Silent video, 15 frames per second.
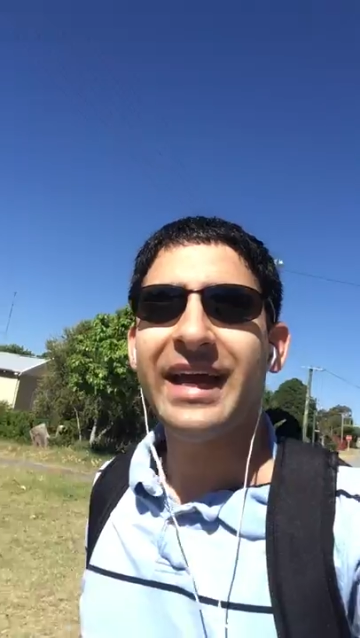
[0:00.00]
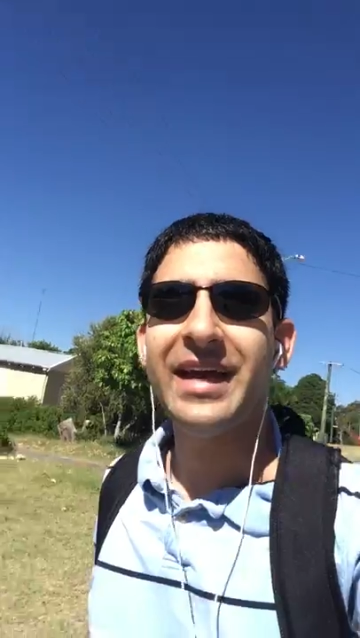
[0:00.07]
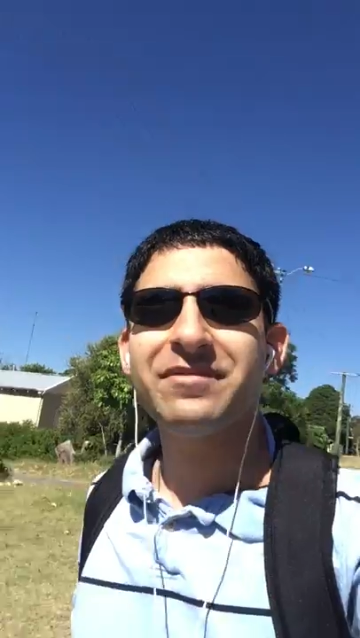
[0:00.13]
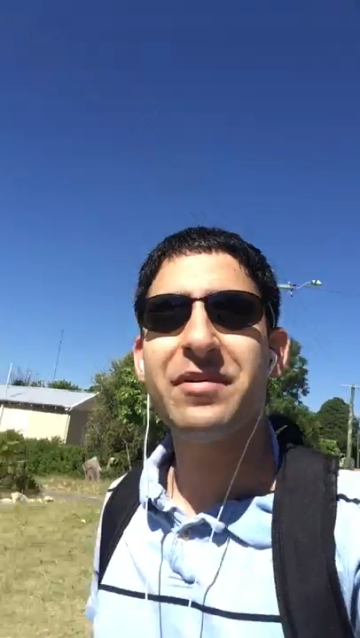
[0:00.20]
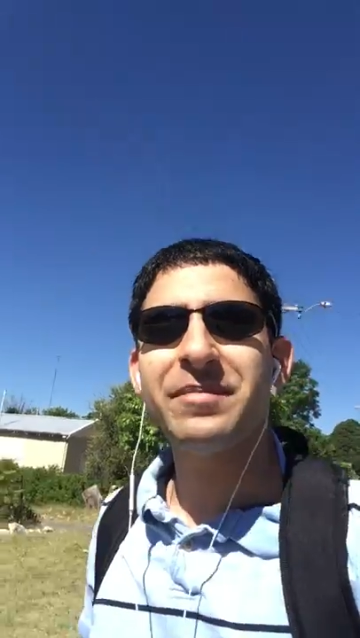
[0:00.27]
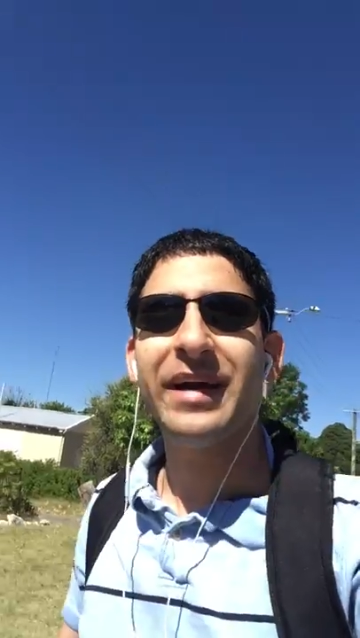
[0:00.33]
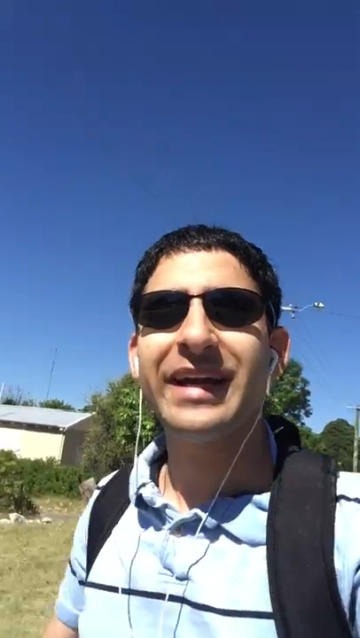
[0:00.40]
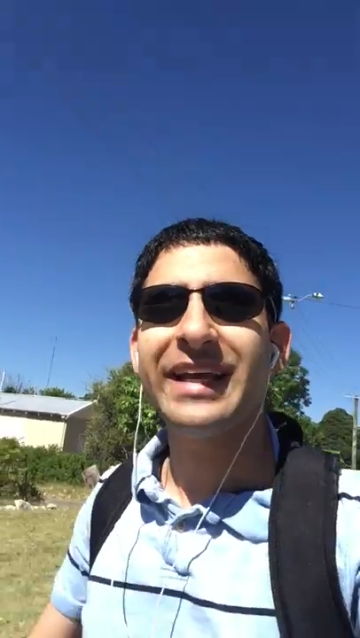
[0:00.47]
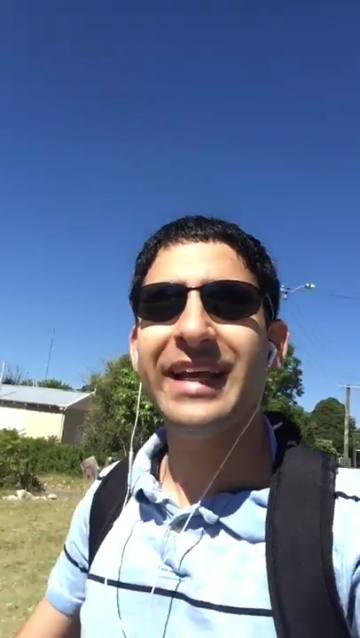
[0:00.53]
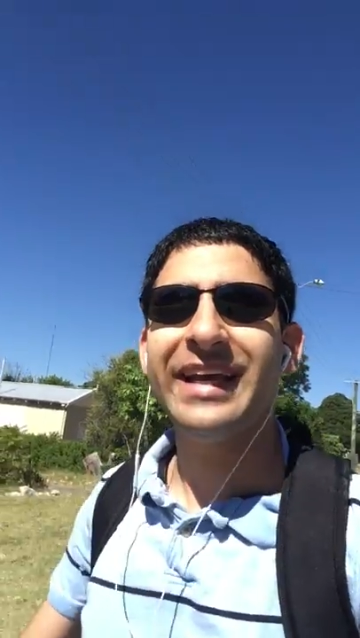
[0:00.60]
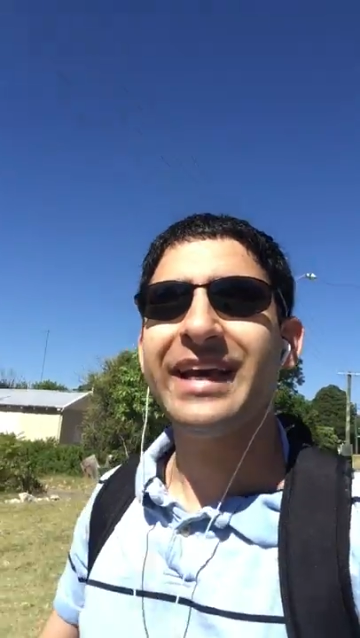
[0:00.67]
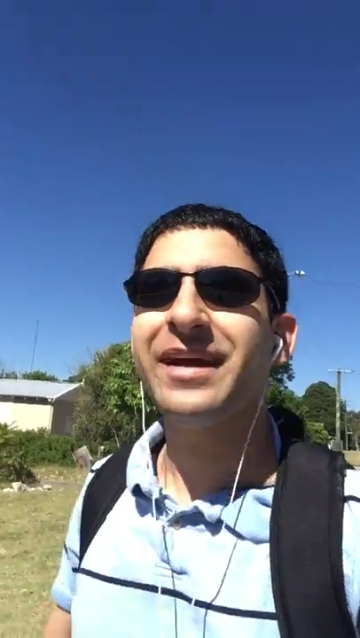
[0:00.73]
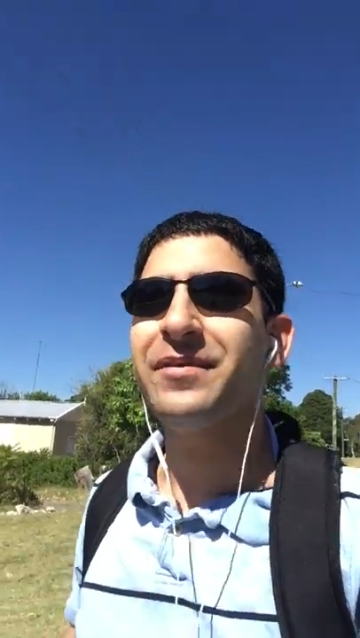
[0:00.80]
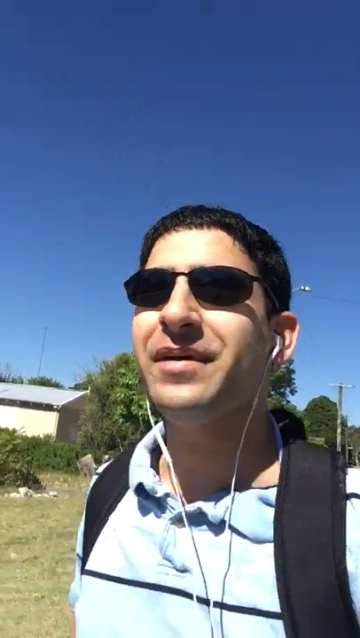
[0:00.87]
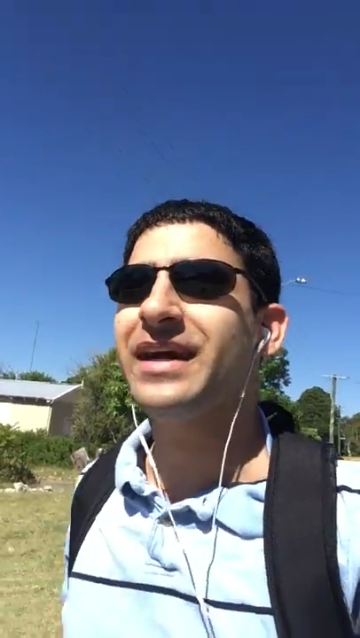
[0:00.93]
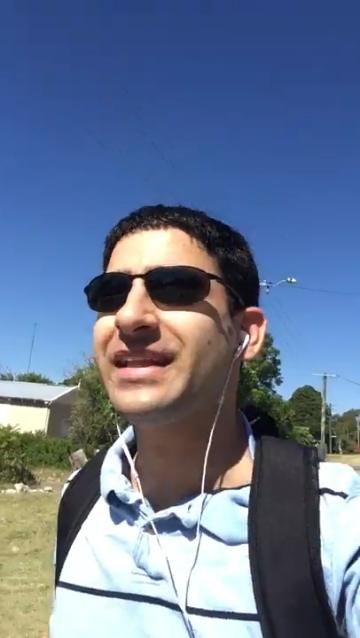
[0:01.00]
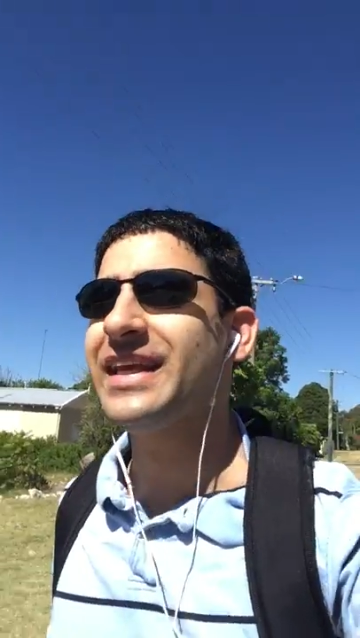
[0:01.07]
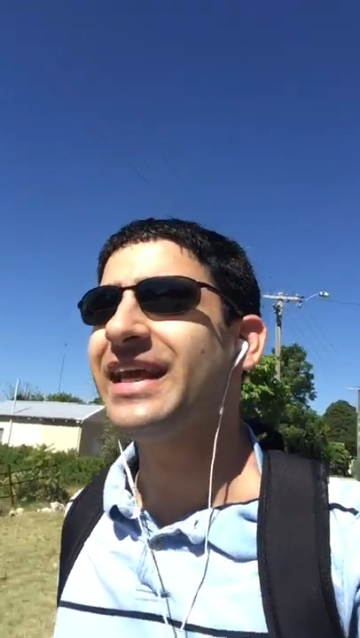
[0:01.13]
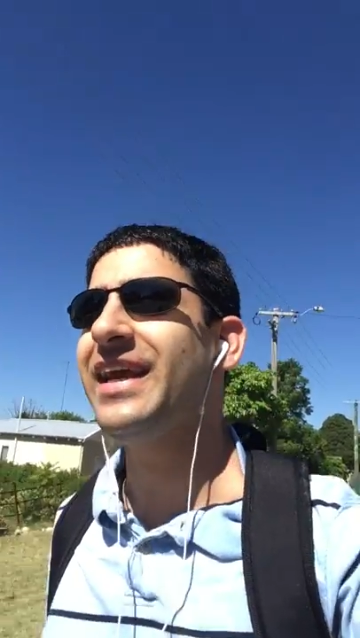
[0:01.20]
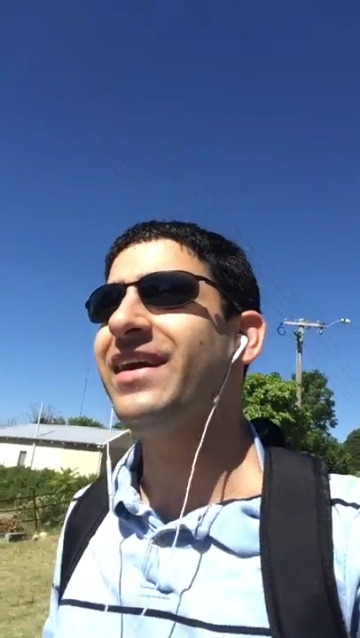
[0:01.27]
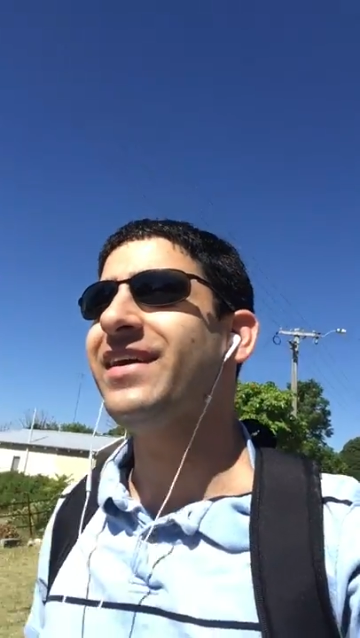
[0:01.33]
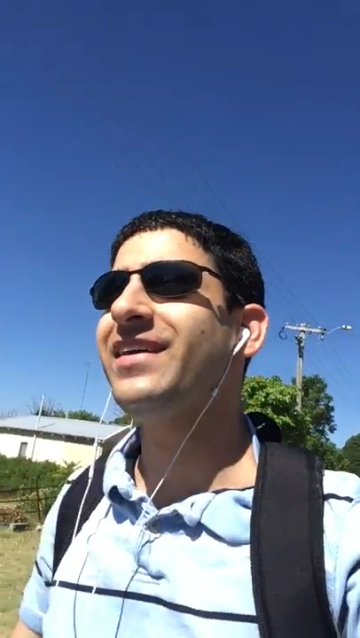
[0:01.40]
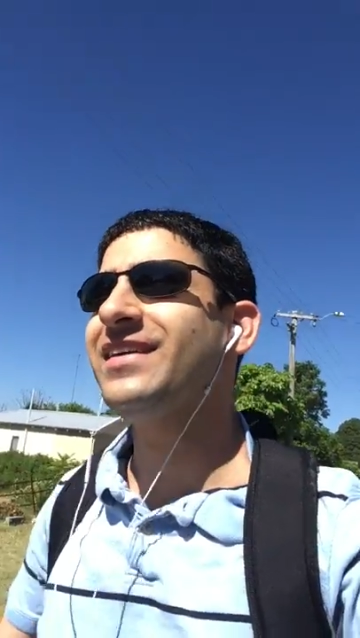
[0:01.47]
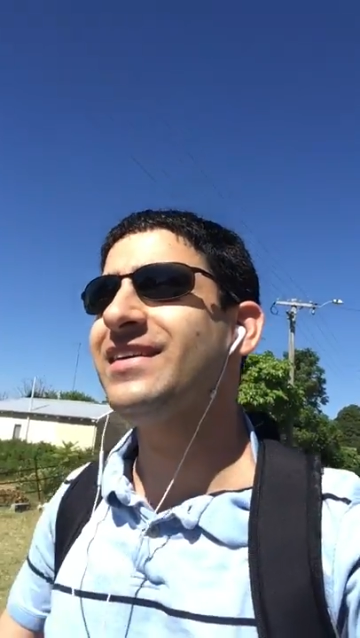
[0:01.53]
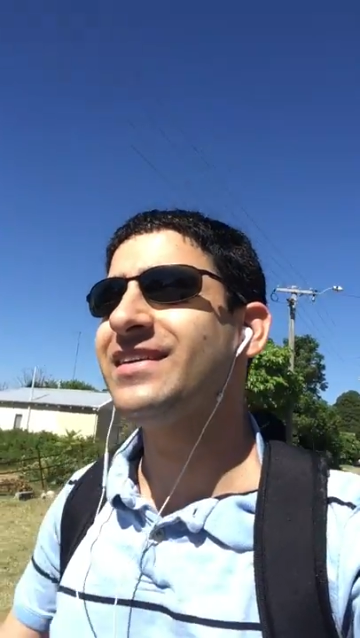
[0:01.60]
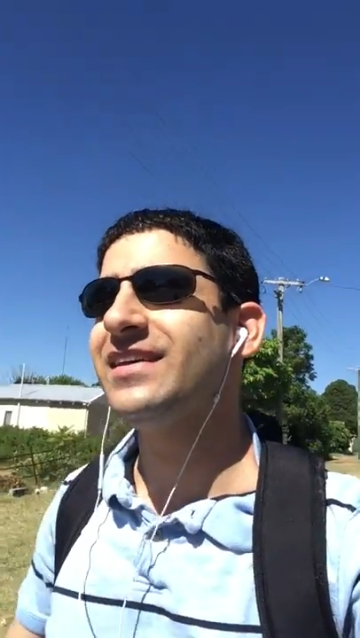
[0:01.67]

Hey everybody, Eran here.